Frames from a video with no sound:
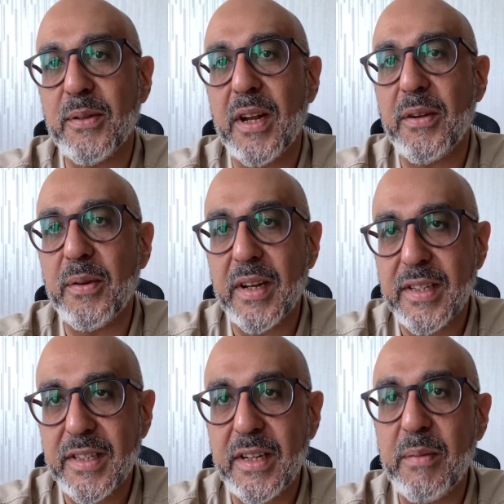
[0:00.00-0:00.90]
that you can
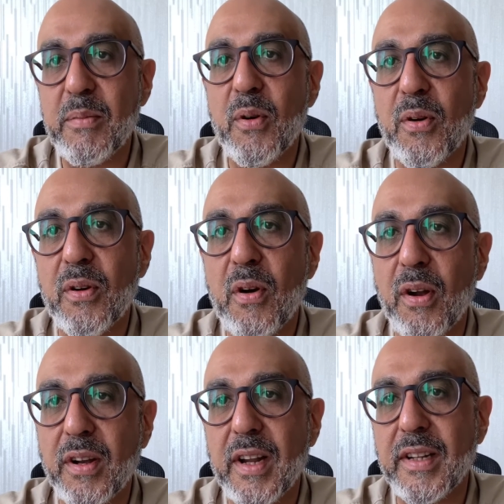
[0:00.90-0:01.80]
see more
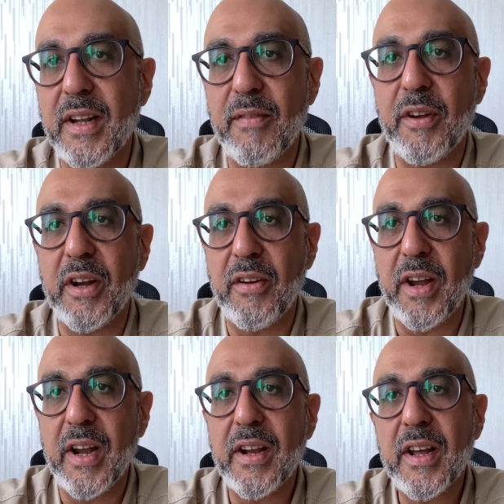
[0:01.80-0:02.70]
content that we
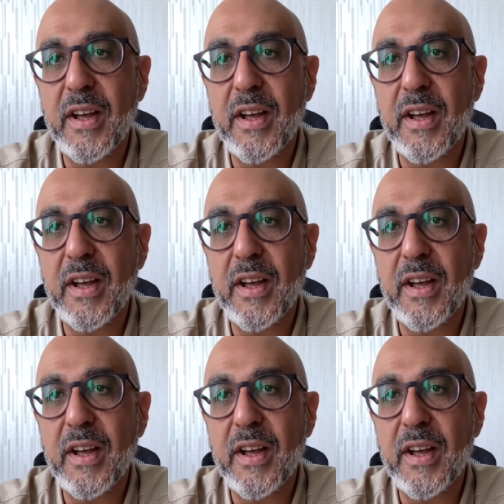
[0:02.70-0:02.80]
create